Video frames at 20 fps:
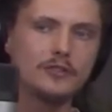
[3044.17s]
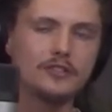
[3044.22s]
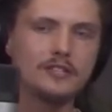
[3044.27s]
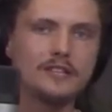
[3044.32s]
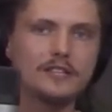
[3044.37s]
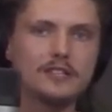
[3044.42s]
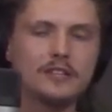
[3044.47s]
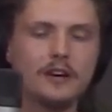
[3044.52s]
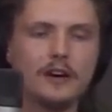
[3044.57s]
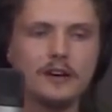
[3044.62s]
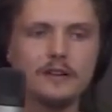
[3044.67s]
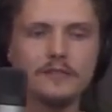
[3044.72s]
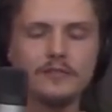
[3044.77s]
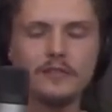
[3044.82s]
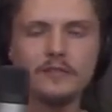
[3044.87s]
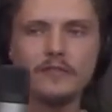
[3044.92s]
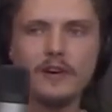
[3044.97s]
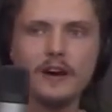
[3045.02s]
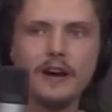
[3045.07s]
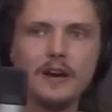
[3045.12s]
Because that's kind
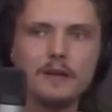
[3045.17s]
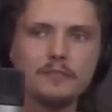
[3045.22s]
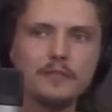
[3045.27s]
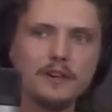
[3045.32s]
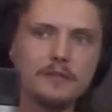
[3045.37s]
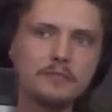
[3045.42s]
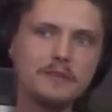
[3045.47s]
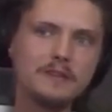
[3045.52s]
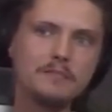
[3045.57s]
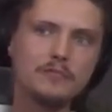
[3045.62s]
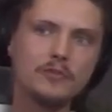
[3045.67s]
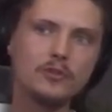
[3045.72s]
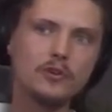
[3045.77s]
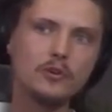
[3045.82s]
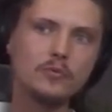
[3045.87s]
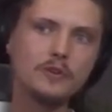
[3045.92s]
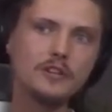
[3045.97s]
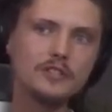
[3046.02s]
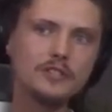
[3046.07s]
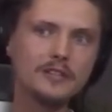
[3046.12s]
of the vibe that people
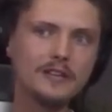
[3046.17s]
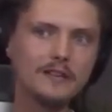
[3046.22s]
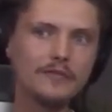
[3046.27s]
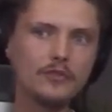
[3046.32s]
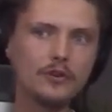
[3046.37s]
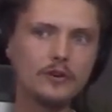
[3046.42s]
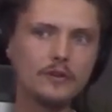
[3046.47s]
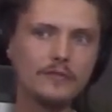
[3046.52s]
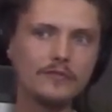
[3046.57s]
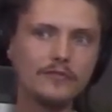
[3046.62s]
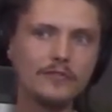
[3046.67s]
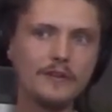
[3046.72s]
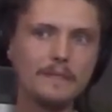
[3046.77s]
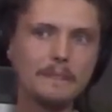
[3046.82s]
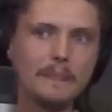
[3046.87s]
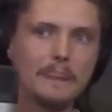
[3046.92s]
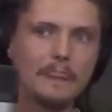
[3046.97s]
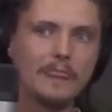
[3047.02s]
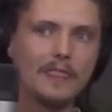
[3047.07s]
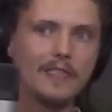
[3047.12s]
always give off. The
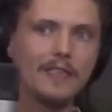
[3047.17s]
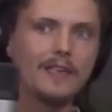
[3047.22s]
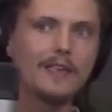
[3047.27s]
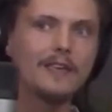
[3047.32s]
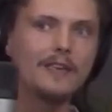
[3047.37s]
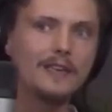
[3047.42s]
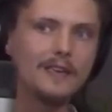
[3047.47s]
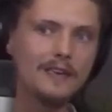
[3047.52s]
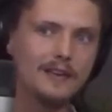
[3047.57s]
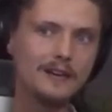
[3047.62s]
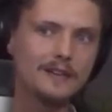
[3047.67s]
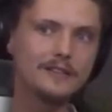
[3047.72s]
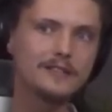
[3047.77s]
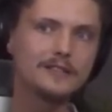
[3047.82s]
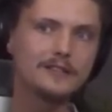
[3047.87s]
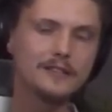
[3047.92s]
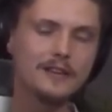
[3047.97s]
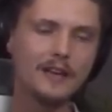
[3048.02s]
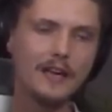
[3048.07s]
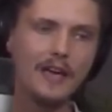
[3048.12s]
misconception.
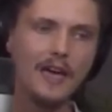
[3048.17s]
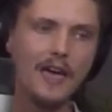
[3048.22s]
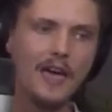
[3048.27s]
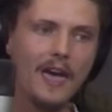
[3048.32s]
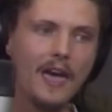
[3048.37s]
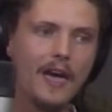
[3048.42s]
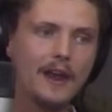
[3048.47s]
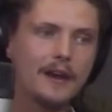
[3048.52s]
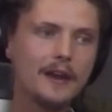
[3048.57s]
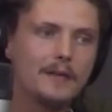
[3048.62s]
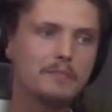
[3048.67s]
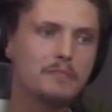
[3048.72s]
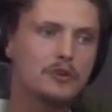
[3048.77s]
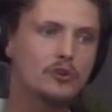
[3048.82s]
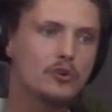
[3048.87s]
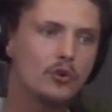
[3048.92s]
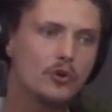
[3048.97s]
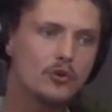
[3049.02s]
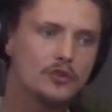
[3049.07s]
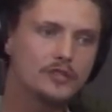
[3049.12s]
Yes. Mm. And then
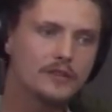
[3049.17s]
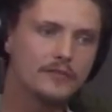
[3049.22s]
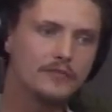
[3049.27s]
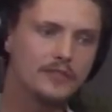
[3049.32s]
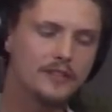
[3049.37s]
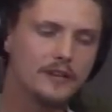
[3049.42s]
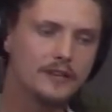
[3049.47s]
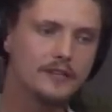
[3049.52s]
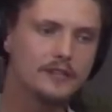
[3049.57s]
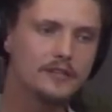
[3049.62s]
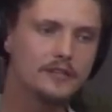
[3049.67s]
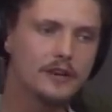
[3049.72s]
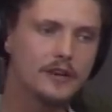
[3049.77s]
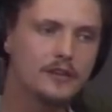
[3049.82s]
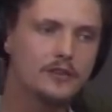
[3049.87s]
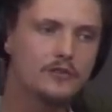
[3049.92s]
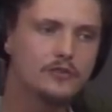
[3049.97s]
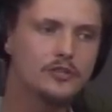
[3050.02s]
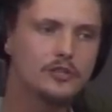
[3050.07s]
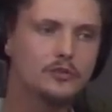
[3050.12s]
because of this,
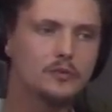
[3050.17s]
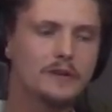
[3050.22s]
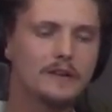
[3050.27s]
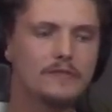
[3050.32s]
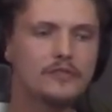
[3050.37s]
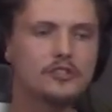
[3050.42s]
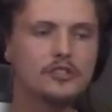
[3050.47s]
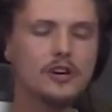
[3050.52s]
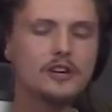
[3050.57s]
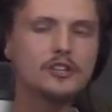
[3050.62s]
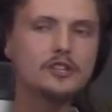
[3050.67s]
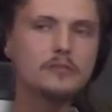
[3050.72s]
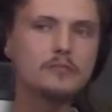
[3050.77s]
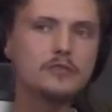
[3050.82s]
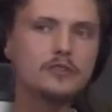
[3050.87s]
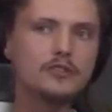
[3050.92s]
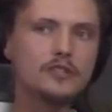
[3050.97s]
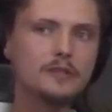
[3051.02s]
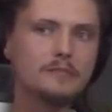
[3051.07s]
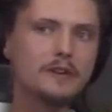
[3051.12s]
I used to have
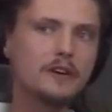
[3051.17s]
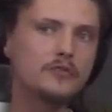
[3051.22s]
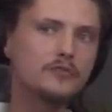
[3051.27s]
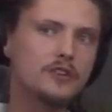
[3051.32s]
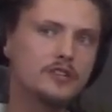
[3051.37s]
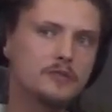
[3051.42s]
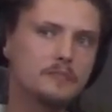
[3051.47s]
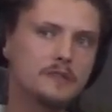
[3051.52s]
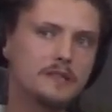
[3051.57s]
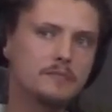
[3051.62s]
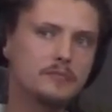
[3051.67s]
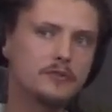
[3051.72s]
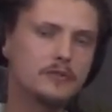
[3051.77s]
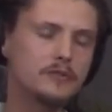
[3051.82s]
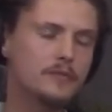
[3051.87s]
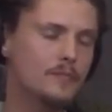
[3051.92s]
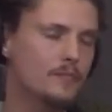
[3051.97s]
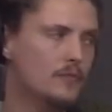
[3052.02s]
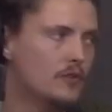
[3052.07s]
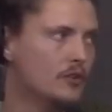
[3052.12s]
judgments about rich
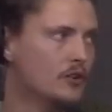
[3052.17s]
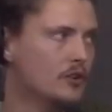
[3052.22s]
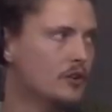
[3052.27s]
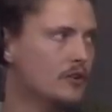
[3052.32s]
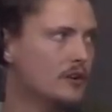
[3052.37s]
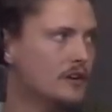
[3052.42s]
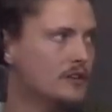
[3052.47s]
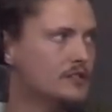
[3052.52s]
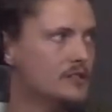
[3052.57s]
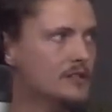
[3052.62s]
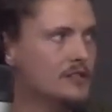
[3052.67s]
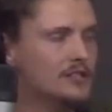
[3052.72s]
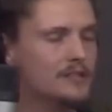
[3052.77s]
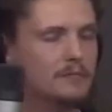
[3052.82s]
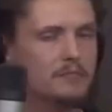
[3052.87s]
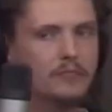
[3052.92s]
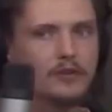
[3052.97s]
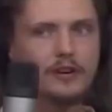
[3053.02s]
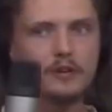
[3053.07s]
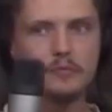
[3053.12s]
people. You know, I'll mm-hmm. see
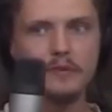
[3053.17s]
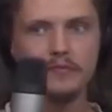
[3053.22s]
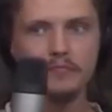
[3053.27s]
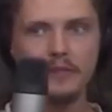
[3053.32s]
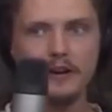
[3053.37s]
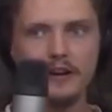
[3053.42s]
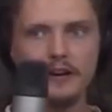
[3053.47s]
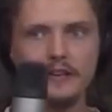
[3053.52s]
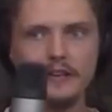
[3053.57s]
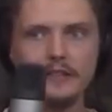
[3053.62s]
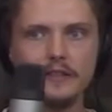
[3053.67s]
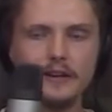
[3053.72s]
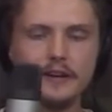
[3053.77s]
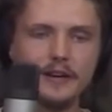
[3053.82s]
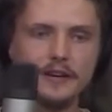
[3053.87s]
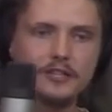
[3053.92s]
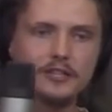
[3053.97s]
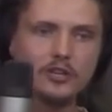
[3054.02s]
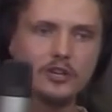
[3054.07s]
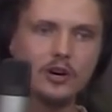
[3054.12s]
somebody with money and a
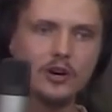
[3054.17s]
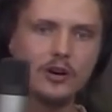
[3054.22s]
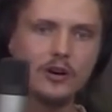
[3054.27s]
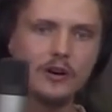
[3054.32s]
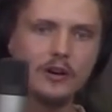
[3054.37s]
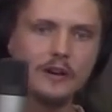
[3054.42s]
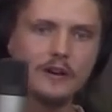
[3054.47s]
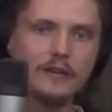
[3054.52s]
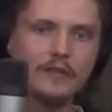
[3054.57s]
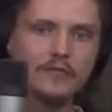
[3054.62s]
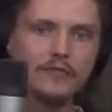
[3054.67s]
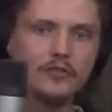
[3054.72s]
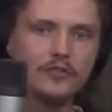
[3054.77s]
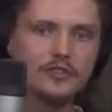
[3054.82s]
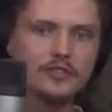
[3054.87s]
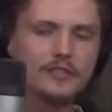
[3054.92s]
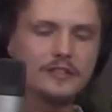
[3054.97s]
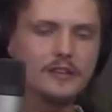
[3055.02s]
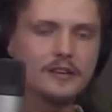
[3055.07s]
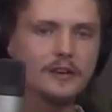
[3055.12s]
nice car, and the
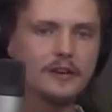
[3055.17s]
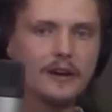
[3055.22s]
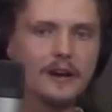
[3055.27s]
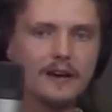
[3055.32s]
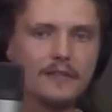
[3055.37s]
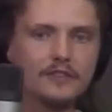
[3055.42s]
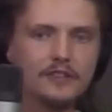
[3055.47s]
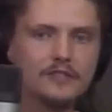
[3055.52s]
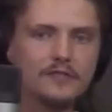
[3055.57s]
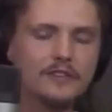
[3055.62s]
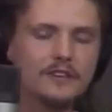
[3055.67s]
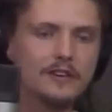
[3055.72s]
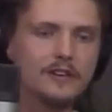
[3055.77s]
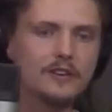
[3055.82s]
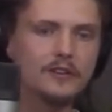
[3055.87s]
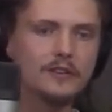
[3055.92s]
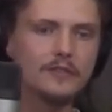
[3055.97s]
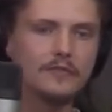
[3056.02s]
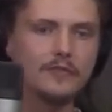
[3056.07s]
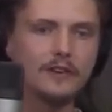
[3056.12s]
first thing I'll have this
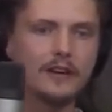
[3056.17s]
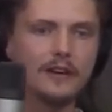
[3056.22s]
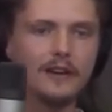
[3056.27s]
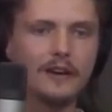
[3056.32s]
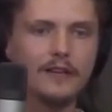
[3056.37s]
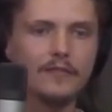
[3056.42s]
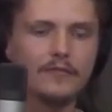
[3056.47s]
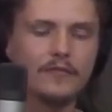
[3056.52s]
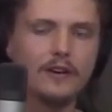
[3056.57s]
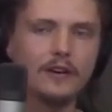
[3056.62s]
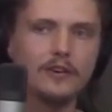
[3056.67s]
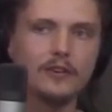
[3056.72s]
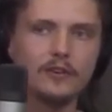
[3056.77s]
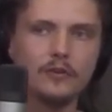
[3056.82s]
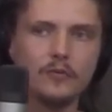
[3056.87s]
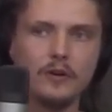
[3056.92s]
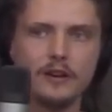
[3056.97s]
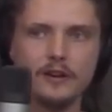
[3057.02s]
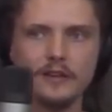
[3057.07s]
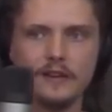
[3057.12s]
feeling of like, ah, oh, fuck
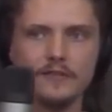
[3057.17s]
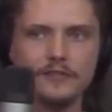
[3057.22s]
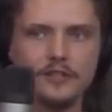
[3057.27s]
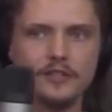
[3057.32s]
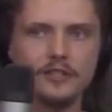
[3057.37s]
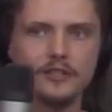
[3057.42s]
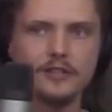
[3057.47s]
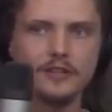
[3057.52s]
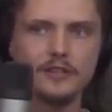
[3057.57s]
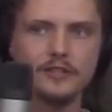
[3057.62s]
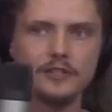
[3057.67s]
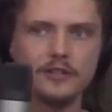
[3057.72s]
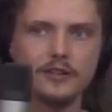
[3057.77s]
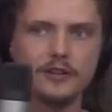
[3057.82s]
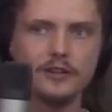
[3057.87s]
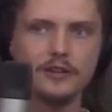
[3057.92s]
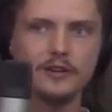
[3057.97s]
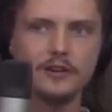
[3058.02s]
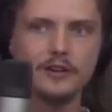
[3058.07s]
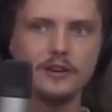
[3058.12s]
you, why do you have such a nice
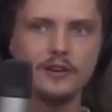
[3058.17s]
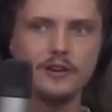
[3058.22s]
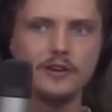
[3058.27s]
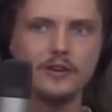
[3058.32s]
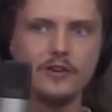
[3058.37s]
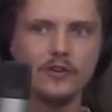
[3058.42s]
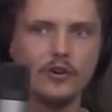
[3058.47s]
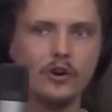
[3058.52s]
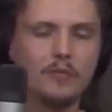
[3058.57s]
car? Yeah.